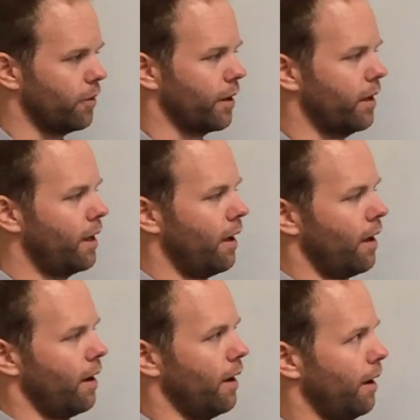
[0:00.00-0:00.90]
Okay,
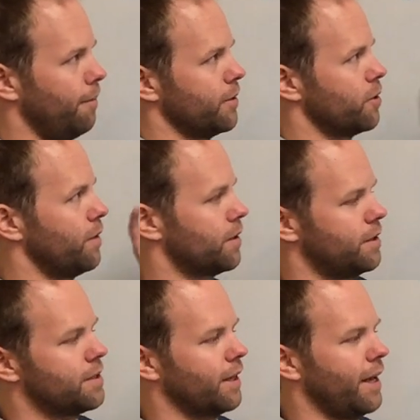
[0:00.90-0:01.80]
so
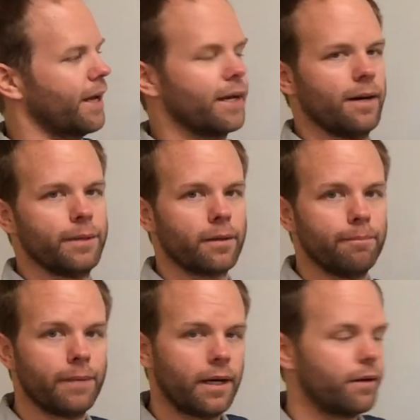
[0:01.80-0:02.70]
this is an economic
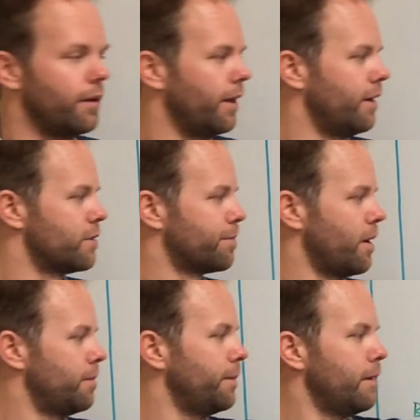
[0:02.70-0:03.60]
model, and it's
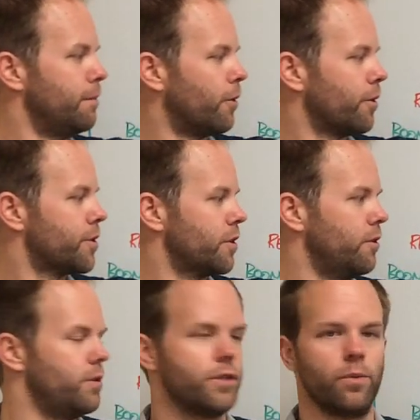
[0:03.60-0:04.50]
probably more
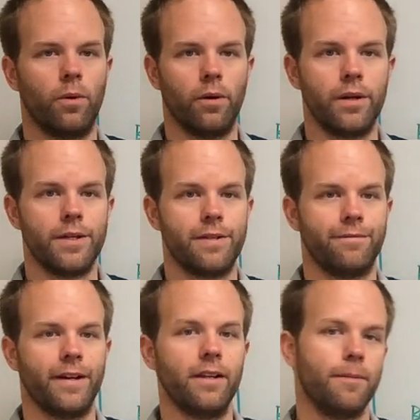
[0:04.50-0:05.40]
skewed toward
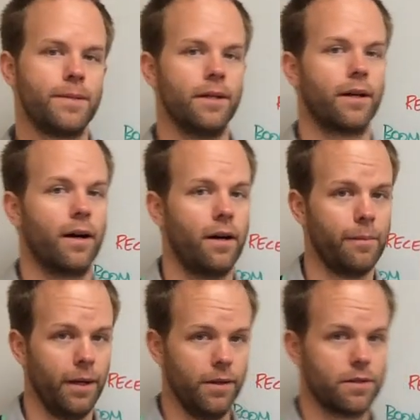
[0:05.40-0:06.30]
developed
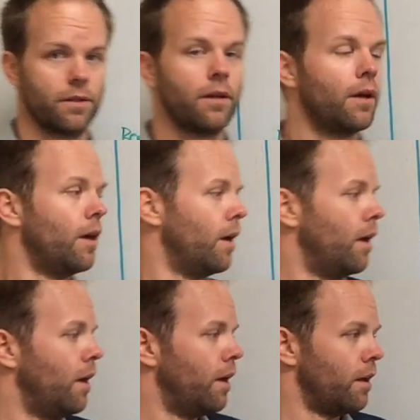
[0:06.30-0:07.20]
economies.
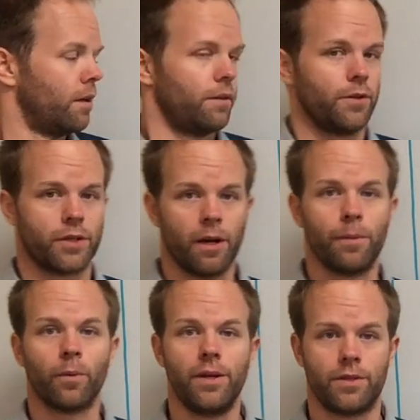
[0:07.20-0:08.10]
There's a
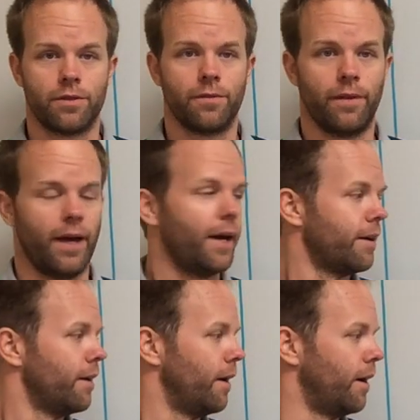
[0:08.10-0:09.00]
couple reasons for
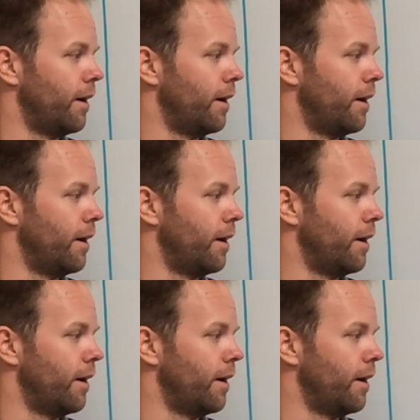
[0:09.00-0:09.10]
that.